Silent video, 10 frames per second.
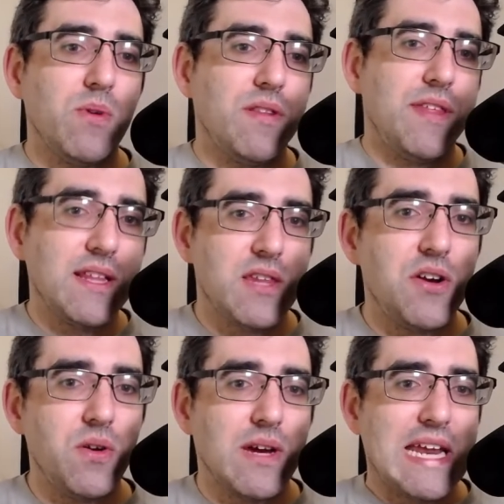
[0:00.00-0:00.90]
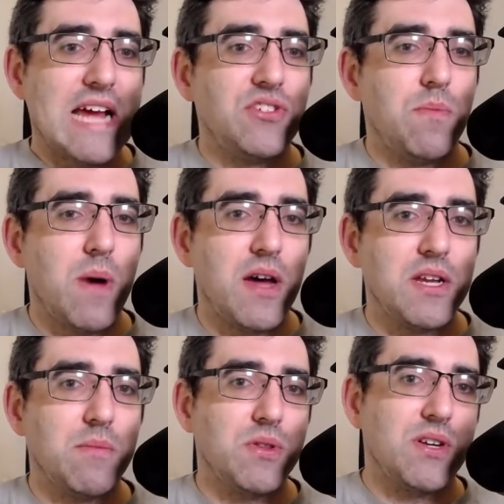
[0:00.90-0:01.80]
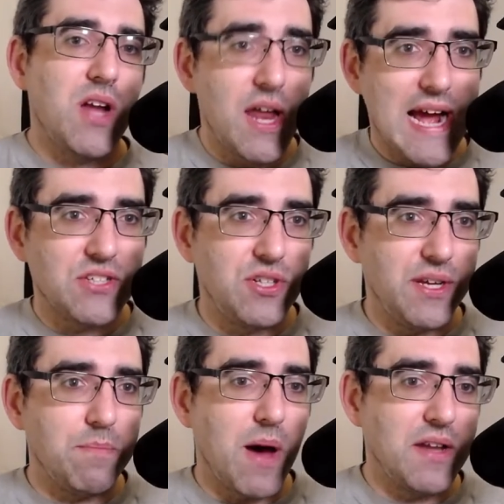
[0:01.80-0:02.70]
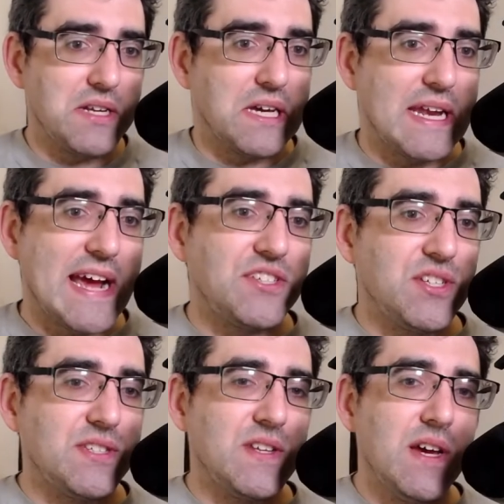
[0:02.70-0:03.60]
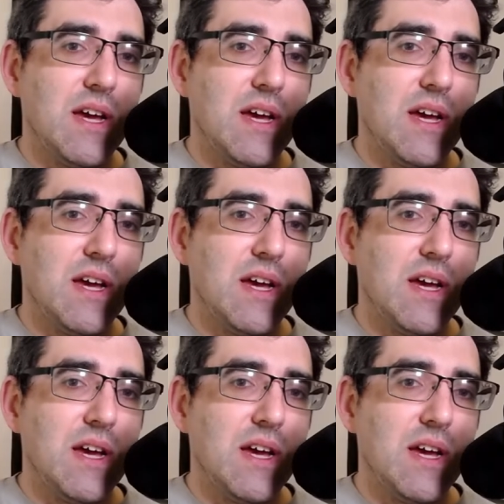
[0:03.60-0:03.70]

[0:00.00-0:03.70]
think they're doing connection bonding but they're not actually bonding connections.